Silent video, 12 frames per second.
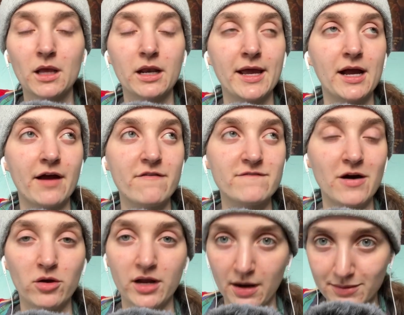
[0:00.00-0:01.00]
Like I felt
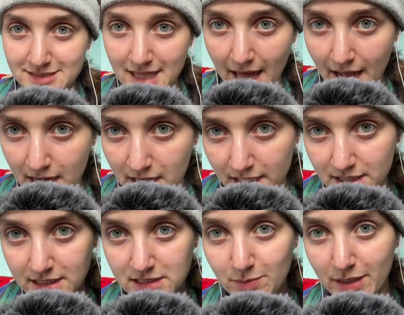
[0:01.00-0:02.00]
like I was there. Like
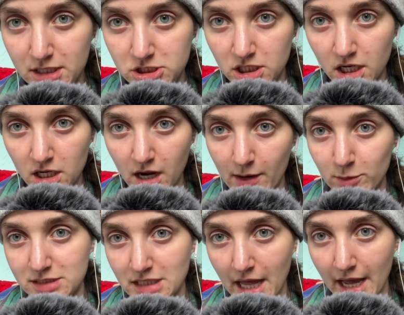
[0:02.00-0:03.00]
this picture, I
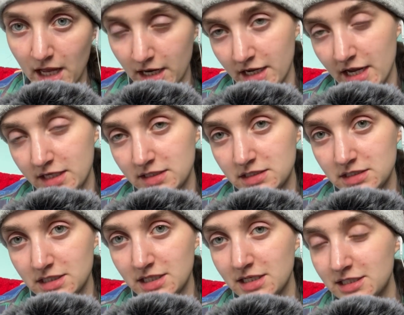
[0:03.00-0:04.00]
was there. Like I could
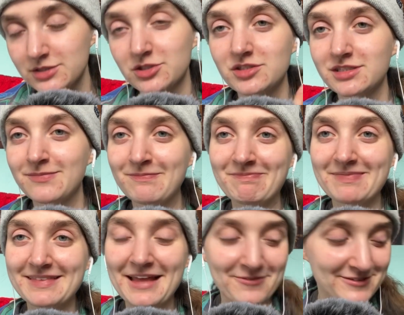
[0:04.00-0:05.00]
just.
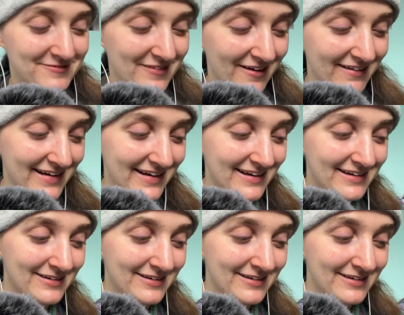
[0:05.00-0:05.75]
It was very